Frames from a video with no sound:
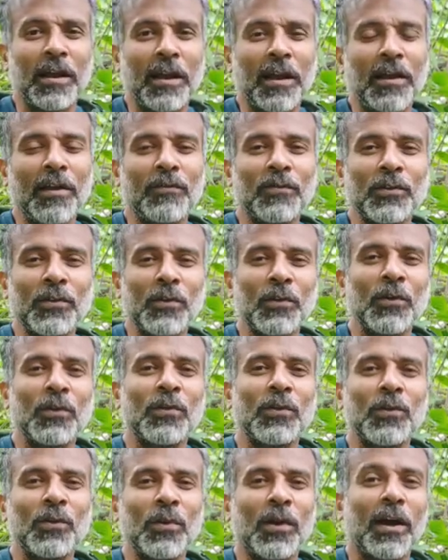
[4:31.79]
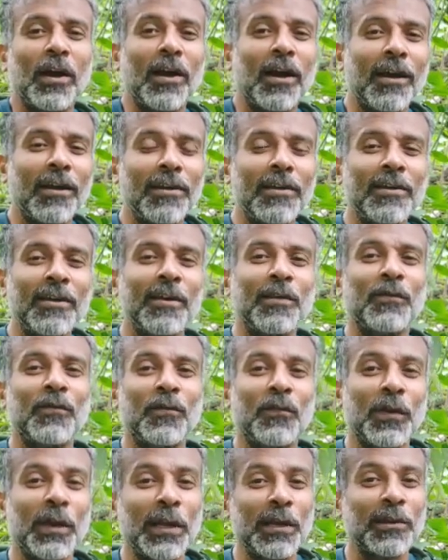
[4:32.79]
I have to go through 100
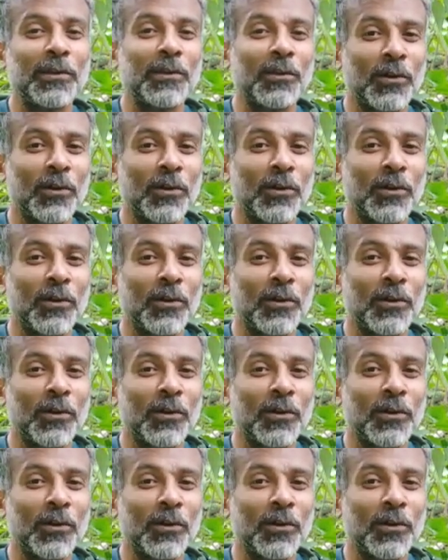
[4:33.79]
failed